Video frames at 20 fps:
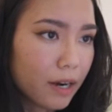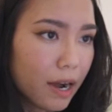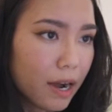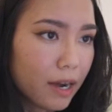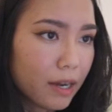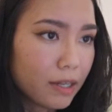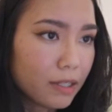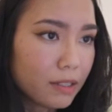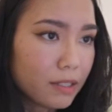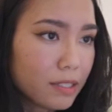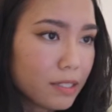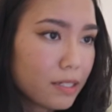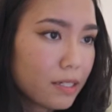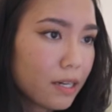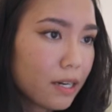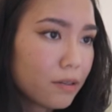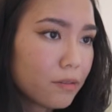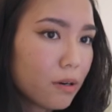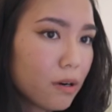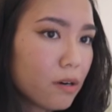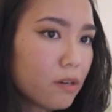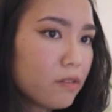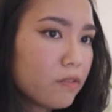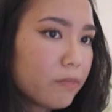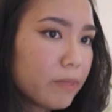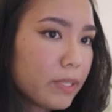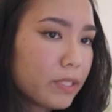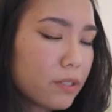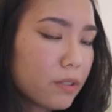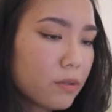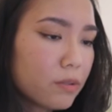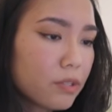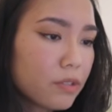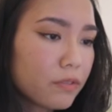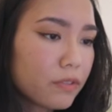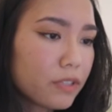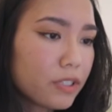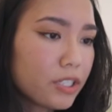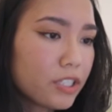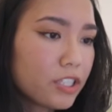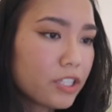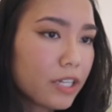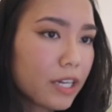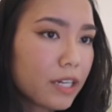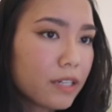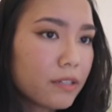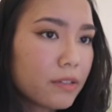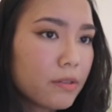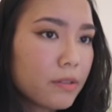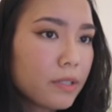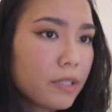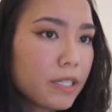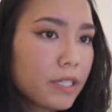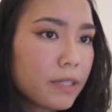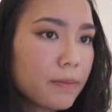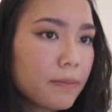I listed out all of my goals for each category.